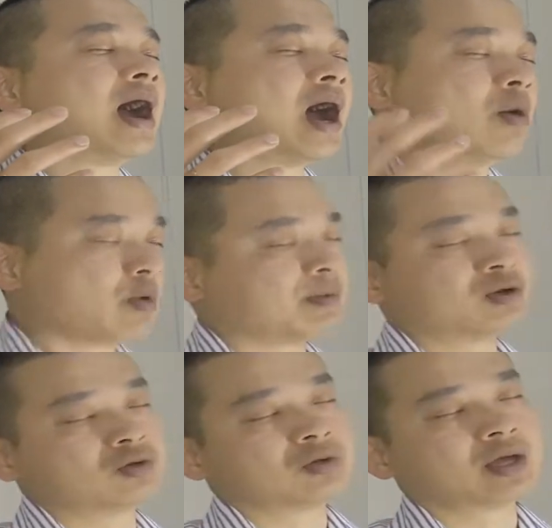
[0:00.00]
I'll be able to
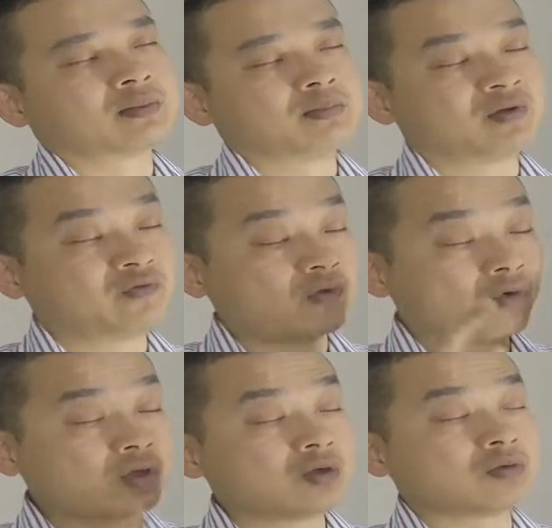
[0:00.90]
do that. But
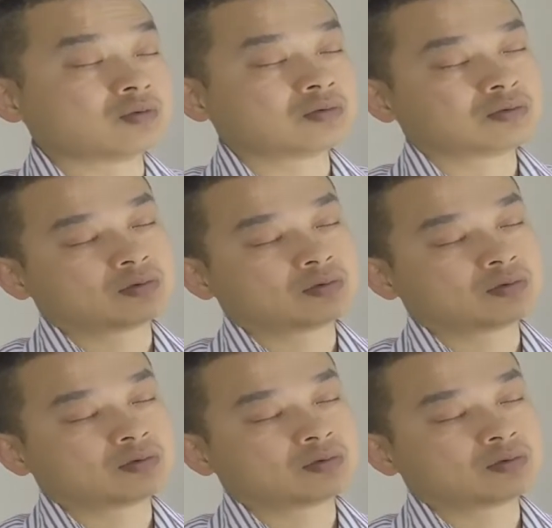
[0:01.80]
for you,